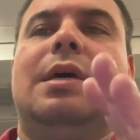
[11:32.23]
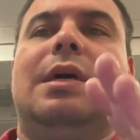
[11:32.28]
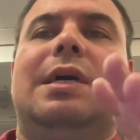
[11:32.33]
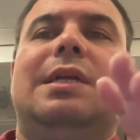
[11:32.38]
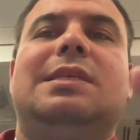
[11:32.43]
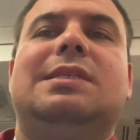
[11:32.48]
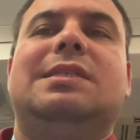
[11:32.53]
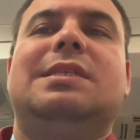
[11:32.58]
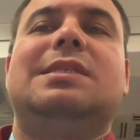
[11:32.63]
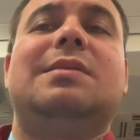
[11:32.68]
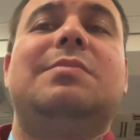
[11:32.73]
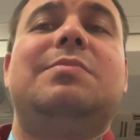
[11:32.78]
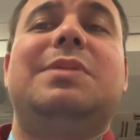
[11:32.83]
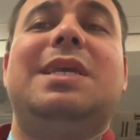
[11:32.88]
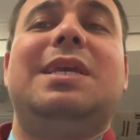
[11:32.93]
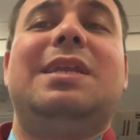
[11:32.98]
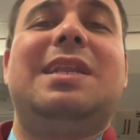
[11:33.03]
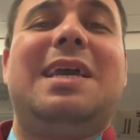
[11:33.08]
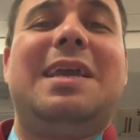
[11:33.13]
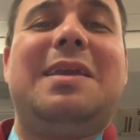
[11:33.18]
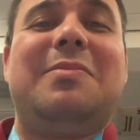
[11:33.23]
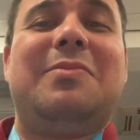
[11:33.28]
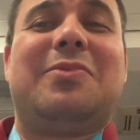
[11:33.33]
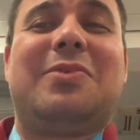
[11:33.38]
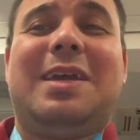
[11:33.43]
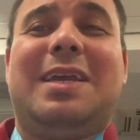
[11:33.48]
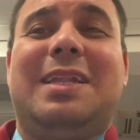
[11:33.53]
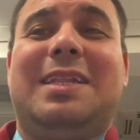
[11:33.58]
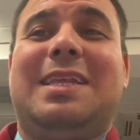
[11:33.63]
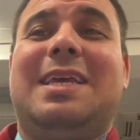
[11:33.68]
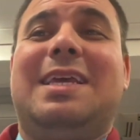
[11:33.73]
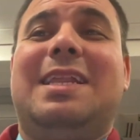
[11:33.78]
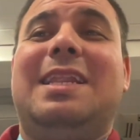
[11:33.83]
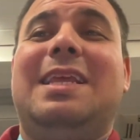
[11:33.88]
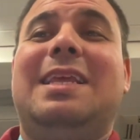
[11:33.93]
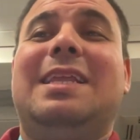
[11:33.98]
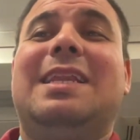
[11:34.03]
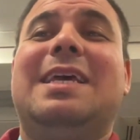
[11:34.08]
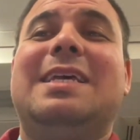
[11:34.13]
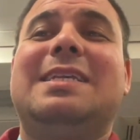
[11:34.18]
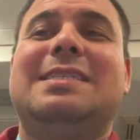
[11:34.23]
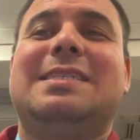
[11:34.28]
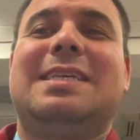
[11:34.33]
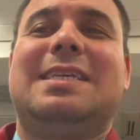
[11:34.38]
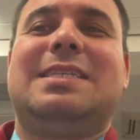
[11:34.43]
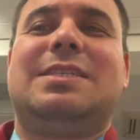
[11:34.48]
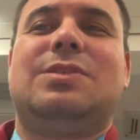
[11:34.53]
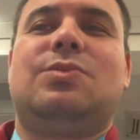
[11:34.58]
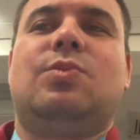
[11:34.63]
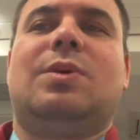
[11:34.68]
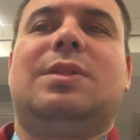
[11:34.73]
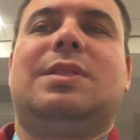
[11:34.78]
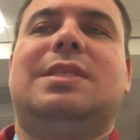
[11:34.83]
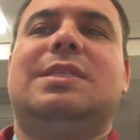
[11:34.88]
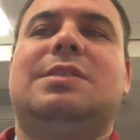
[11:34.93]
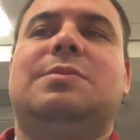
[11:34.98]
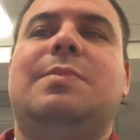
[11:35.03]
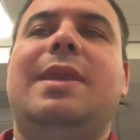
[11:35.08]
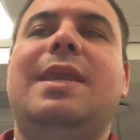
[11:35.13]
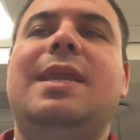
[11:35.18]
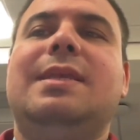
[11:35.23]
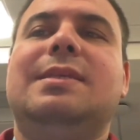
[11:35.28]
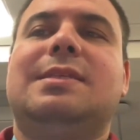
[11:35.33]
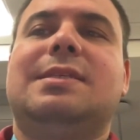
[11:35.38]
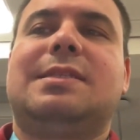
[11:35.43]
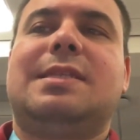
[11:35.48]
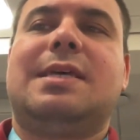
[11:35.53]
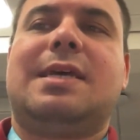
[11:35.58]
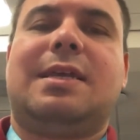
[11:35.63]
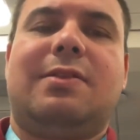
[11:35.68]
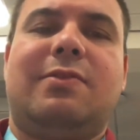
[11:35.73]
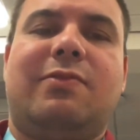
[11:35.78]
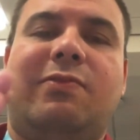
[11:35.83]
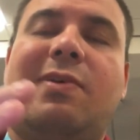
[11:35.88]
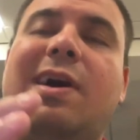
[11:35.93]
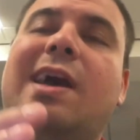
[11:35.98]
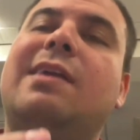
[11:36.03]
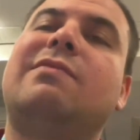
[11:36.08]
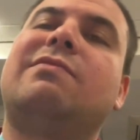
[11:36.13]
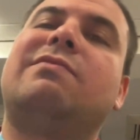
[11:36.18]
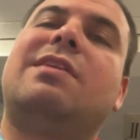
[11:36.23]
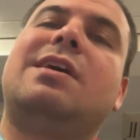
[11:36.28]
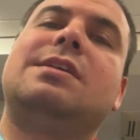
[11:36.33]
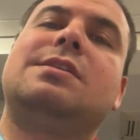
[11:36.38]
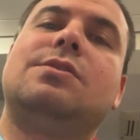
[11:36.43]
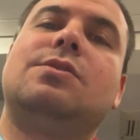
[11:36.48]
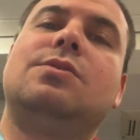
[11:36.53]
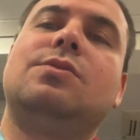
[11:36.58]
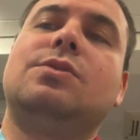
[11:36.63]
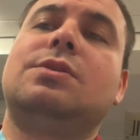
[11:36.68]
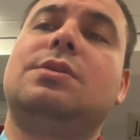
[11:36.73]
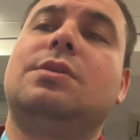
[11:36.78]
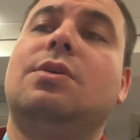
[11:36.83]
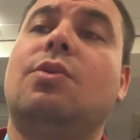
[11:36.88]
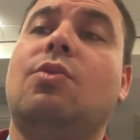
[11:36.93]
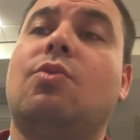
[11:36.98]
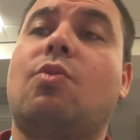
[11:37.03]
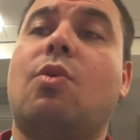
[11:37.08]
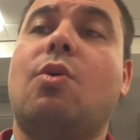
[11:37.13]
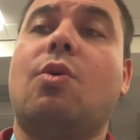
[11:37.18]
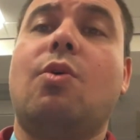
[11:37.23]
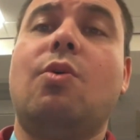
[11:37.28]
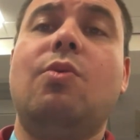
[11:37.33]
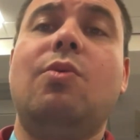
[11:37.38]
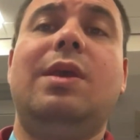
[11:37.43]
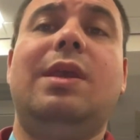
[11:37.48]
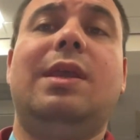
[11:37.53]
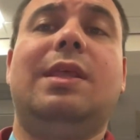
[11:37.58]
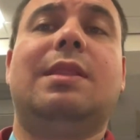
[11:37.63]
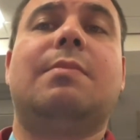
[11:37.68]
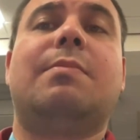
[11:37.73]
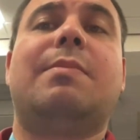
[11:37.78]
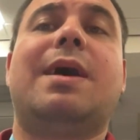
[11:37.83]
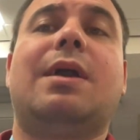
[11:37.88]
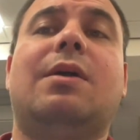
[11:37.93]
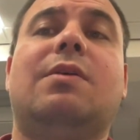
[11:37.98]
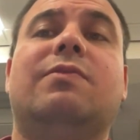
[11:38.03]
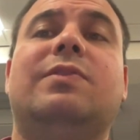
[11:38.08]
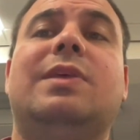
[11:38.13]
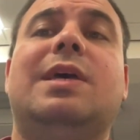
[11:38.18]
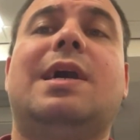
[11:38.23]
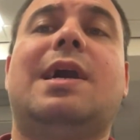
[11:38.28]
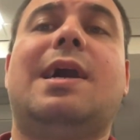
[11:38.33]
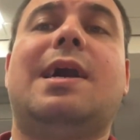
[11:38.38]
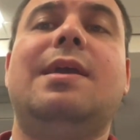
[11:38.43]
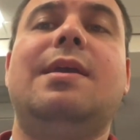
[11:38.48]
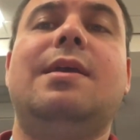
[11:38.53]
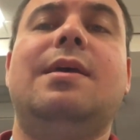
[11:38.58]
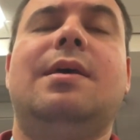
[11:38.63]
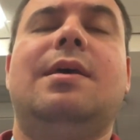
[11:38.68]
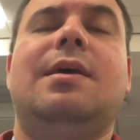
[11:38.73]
This is a big name, right? And in essence, what this means is that fine vessels grow in the back of the eye,